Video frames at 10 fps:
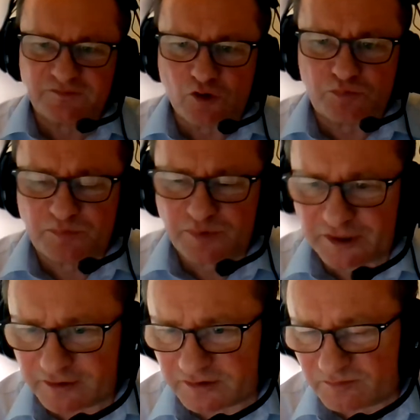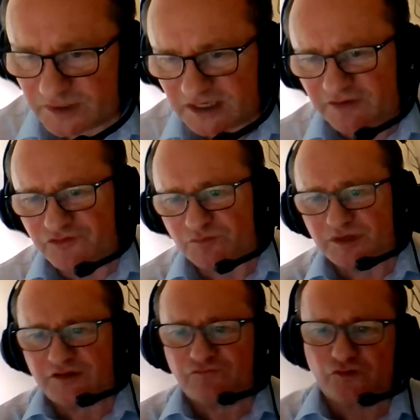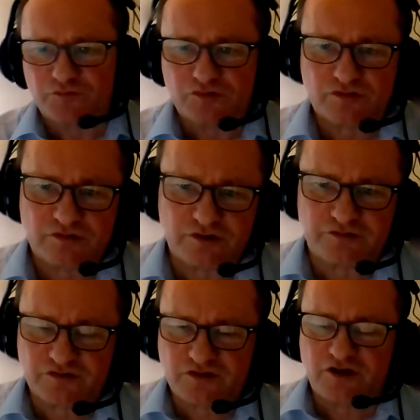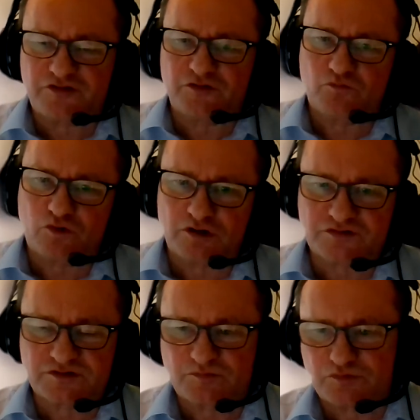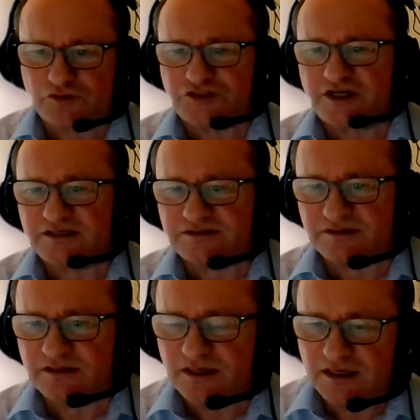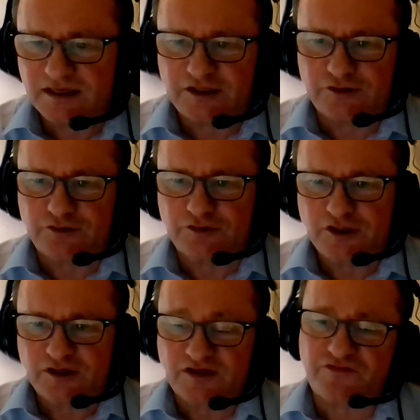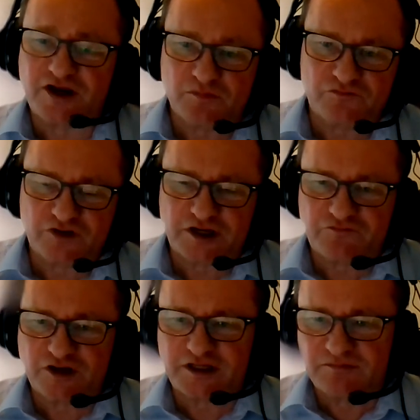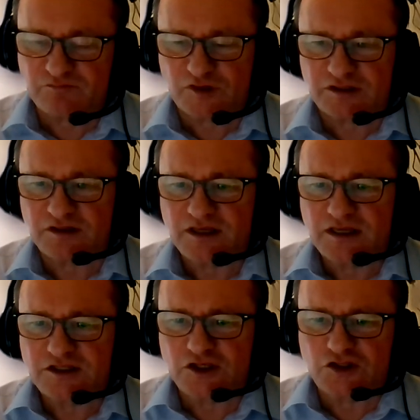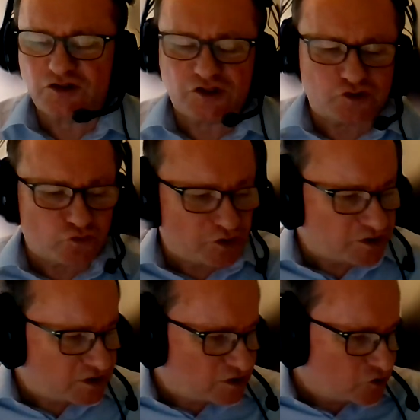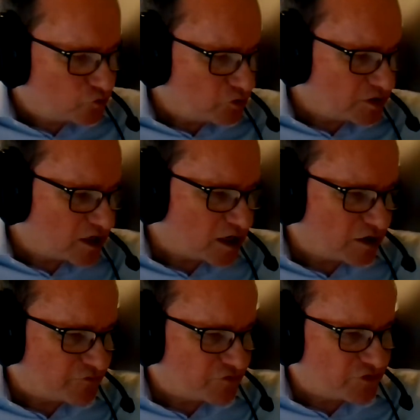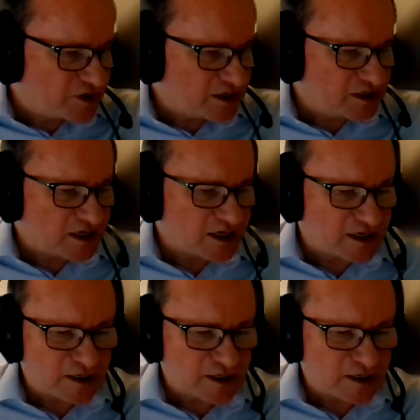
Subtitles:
Well prepared. I mean, have the meeting rooms, you know, there's nothing worse than projects, and, you know, it's very, I mean, you don't have the